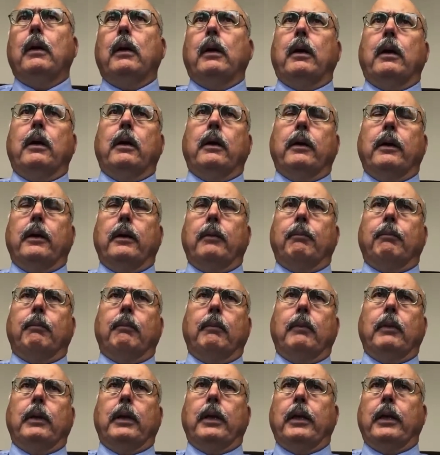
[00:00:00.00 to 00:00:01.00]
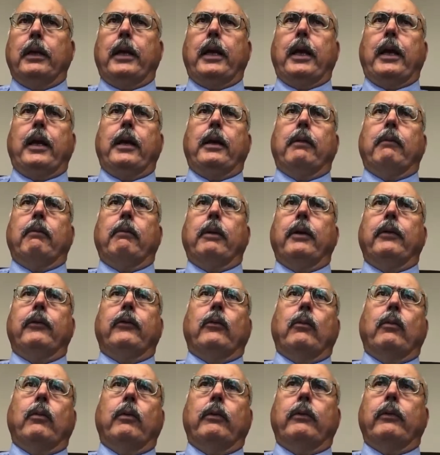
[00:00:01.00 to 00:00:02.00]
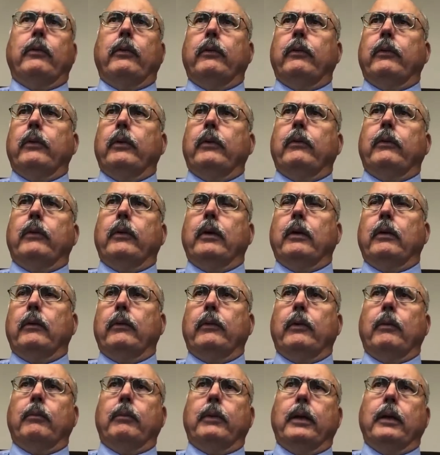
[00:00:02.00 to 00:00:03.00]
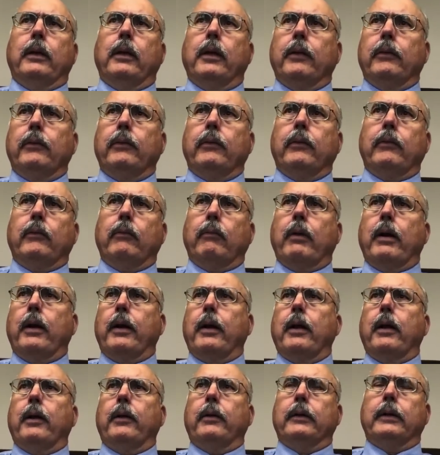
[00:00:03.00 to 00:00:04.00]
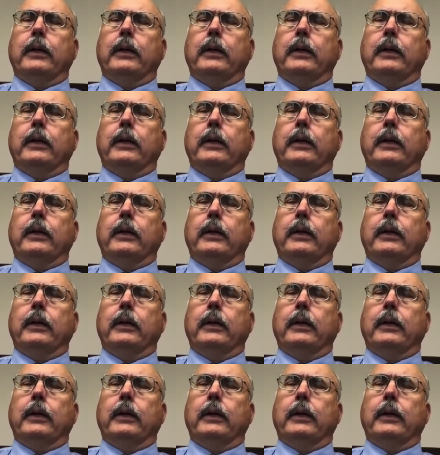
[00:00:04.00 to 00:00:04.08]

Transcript: uh, and, indicated resources, it's uh, something less, it's around one hundred